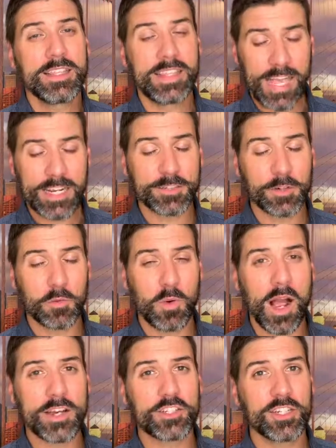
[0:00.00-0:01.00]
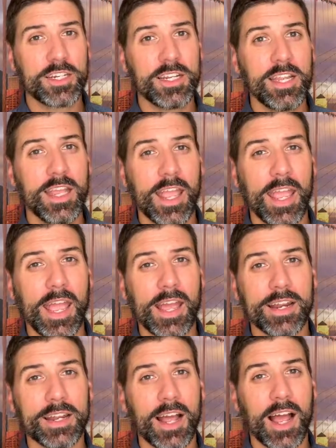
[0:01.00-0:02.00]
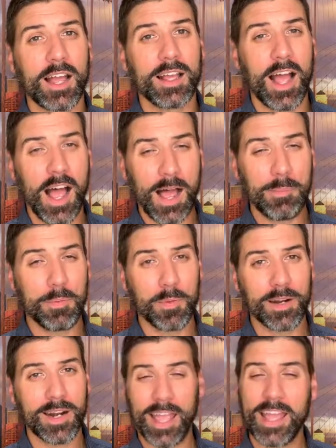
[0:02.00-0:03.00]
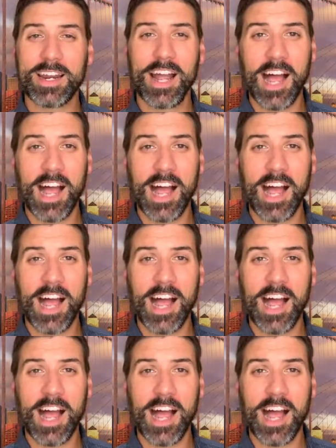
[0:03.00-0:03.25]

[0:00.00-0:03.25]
Thanks for watching, and upward and